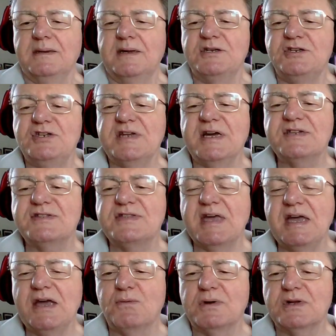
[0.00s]
And she does
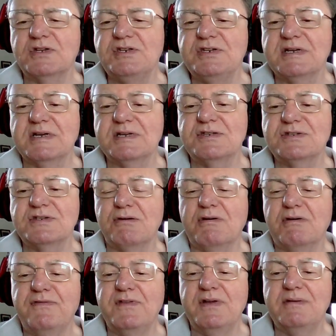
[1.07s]
there what she does so
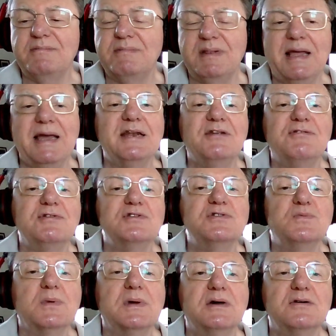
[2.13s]
often later
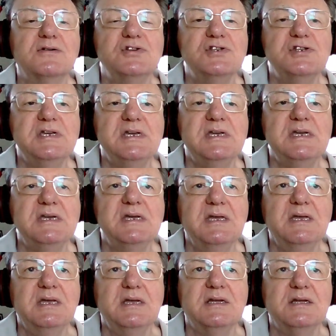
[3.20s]
as well. She
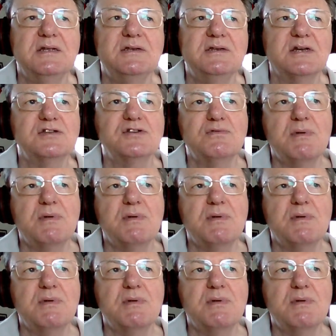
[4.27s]
does